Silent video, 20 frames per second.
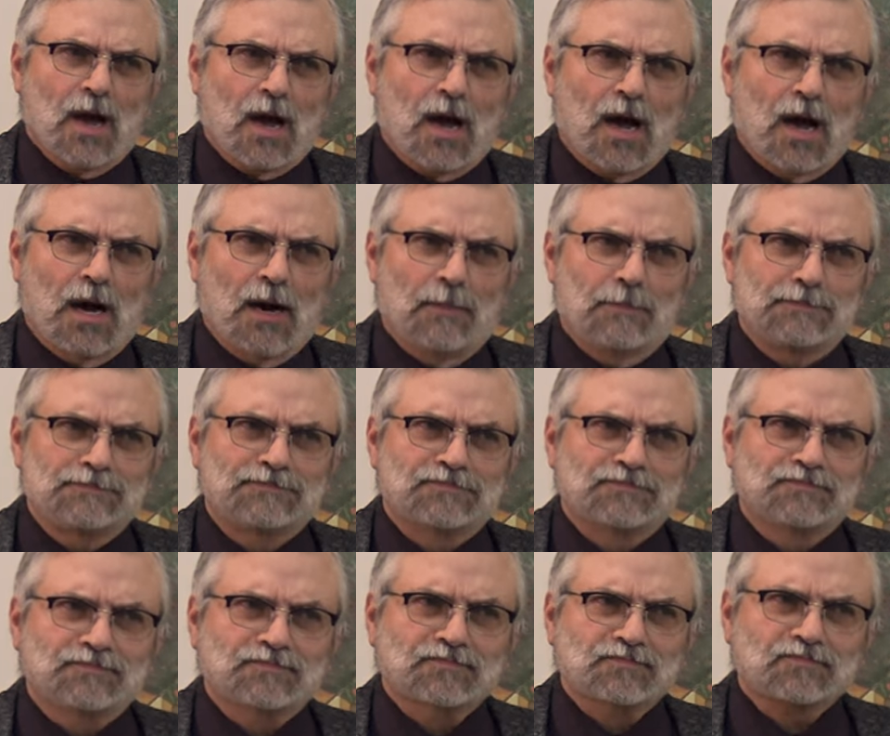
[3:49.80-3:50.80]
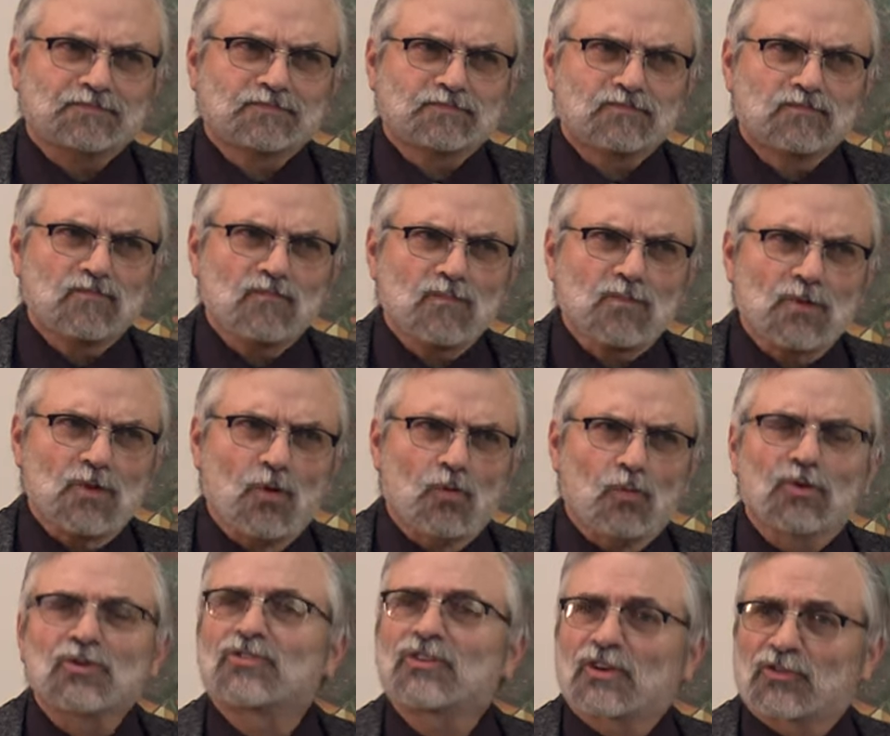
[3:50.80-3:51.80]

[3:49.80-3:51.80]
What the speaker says: was